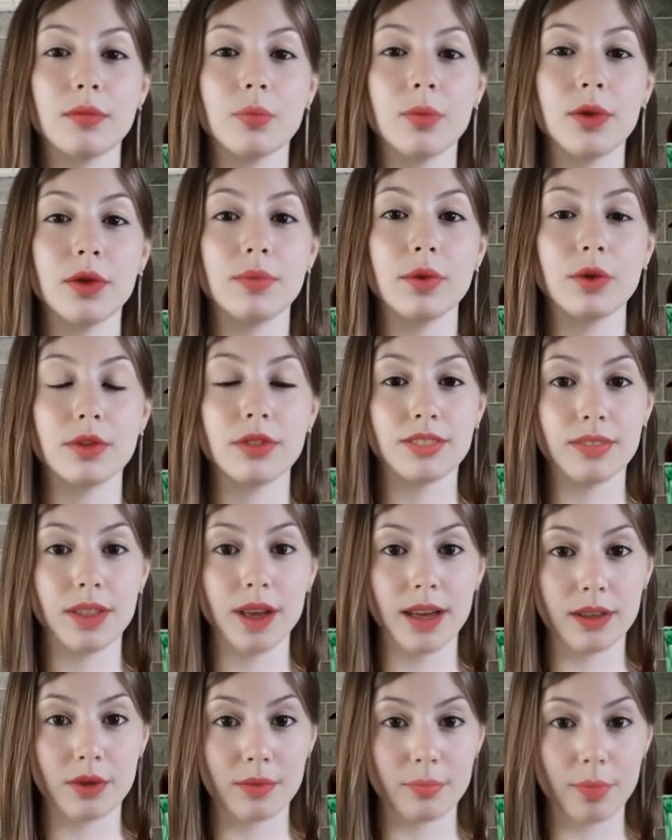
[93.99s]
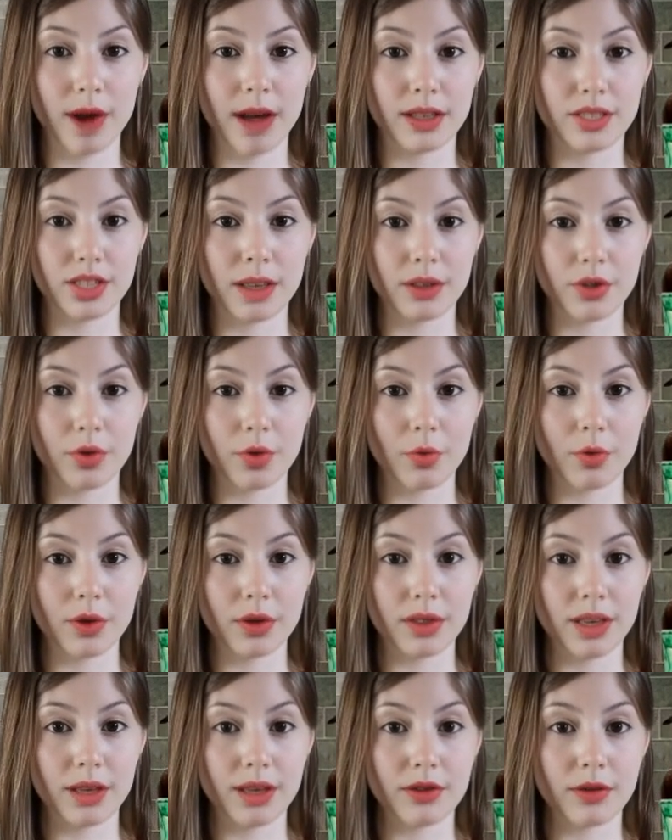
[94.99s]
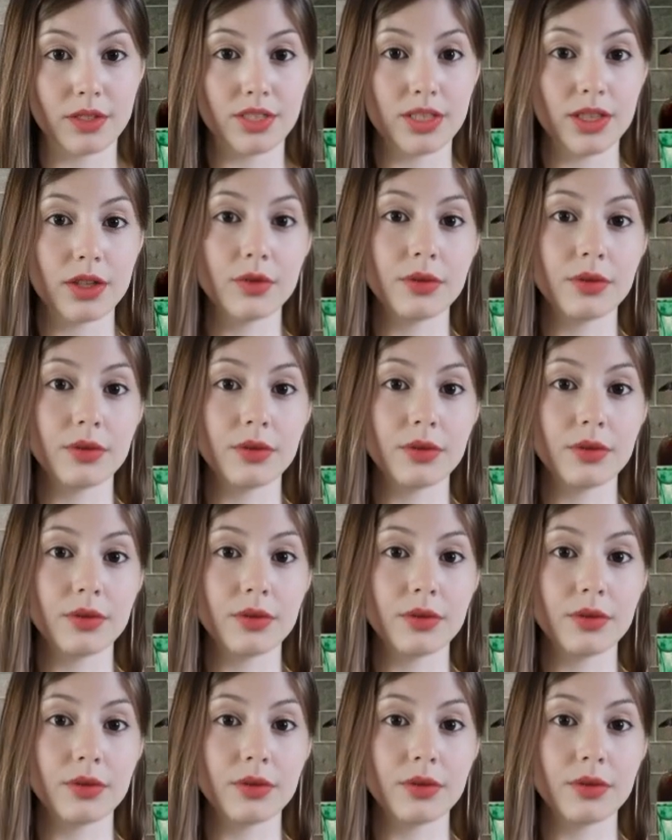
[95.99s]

We will assign a project coordinator to